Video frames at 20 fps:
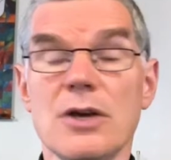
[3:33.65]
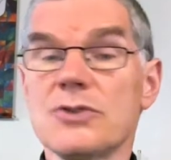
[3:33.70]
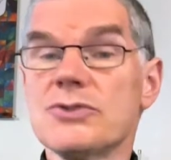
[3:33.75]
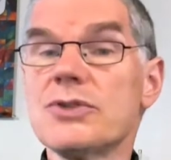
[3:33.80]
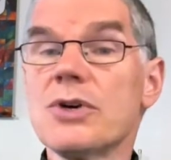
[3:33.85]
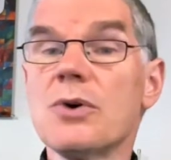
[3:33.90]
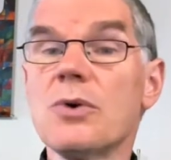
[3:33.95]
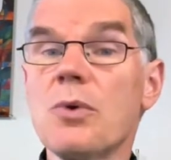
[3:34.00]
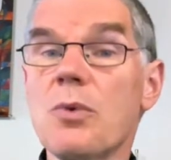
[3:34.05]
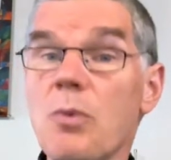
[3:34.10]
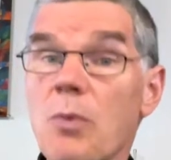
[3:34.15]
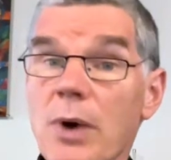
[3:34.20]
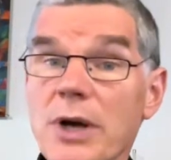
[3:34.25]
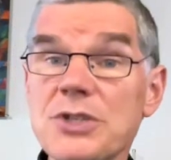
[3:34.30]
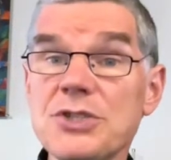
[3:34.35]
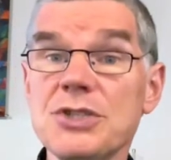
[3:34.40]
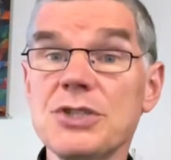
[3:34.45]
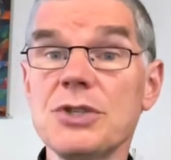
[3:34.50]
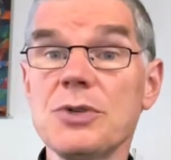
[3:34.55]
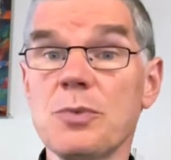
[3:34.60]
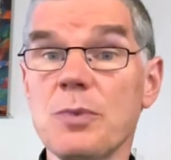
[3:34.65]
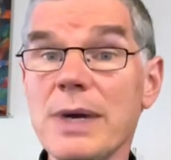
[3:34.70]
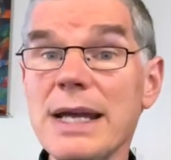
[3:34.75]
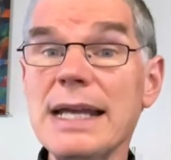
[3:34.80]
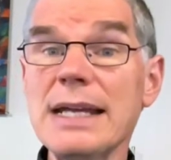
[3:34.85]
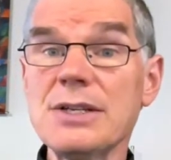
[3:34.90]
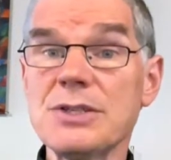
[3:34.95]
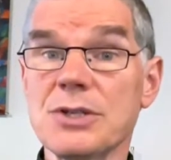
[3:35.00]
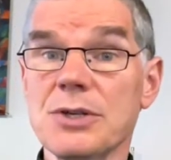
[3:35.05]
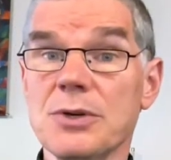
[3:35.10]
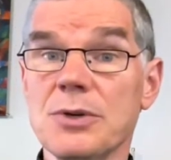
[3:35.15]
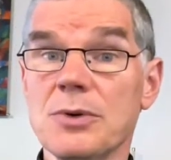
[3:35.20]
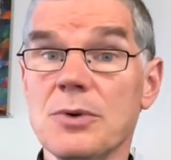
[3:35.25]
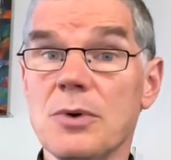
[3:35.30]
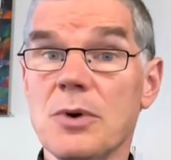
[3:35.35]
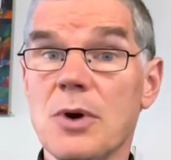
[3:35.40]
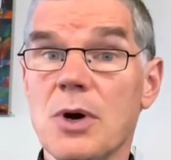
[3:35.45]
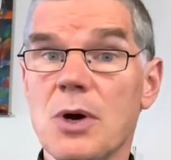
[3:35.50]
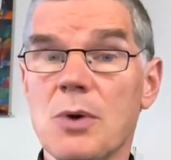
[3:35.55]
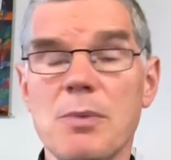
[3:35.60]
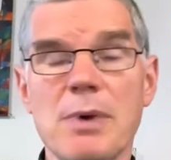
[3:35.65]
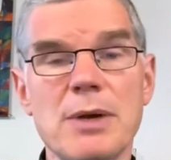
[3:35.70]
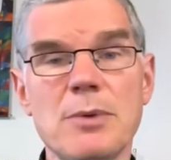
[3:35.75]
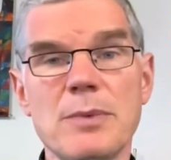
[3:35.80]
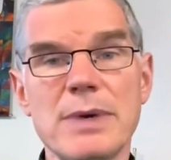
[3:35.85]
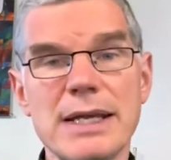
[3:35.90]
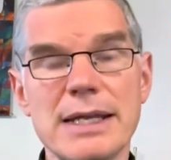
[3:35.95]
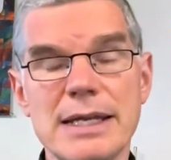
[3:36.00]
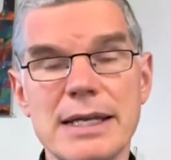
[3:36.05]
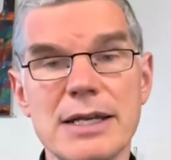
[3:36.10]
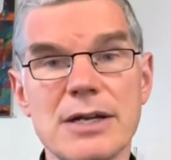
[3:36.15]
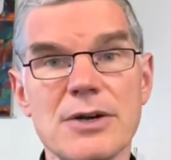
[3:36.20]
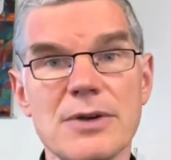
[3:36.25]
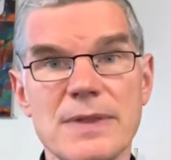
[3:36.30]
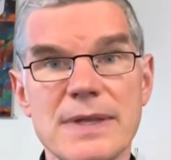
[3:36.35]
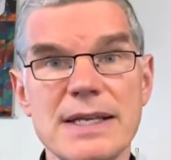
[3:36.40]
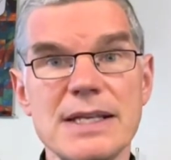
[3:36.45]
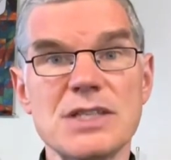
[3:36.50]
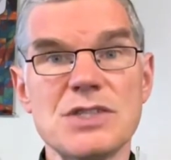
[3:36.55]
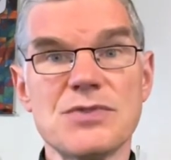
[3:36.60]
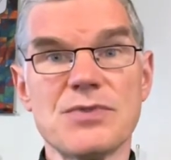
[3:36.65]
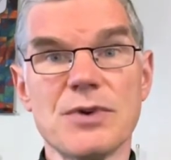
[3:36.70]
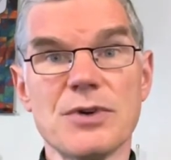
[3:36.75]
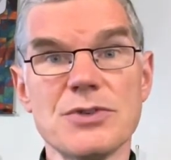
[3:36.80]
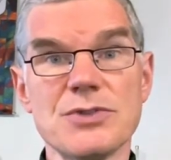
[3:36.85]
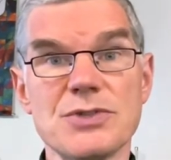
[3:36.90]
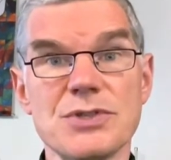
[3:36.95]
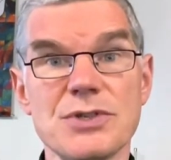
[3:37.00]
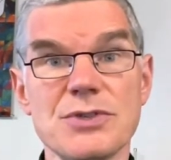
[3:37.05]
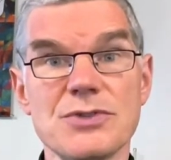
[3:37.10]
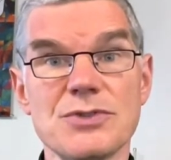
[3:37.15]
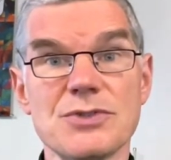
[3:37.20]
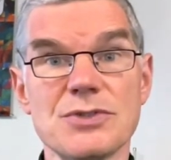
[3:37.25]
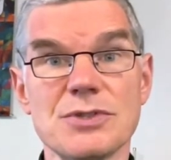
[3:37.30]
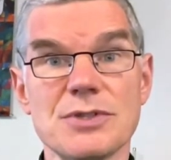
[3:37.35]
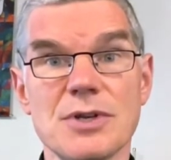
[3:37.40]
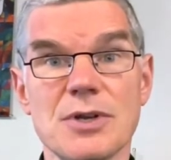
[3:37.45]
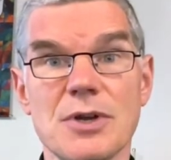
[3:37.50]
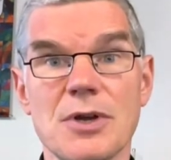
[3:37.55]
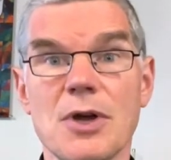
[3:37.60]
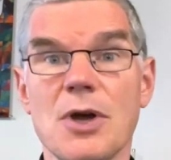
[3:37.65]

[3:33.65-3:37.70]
So what should we do when we hear these verses?